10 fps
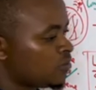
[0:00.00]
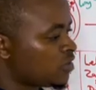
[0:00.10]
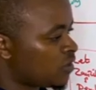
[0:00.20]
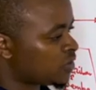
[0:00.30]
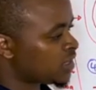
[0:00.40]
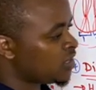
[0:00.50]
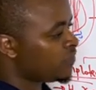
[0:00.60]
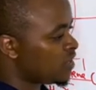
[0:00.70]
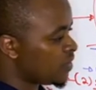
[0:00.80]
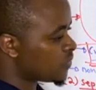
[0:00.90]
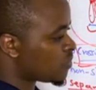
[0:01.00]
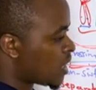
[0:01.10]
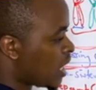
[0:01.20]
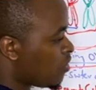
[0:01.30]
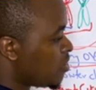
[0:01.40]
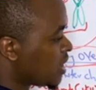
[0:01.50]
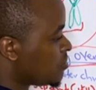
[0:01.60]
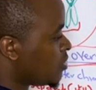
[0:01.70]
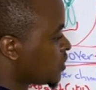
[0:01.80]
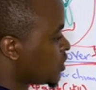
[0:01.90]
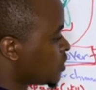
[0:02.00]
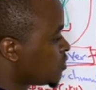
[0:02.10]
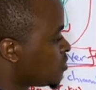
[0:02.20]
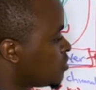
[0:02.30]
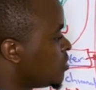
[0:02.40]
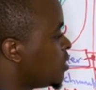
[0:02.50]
We shall see even this one undergoing meiosis 2.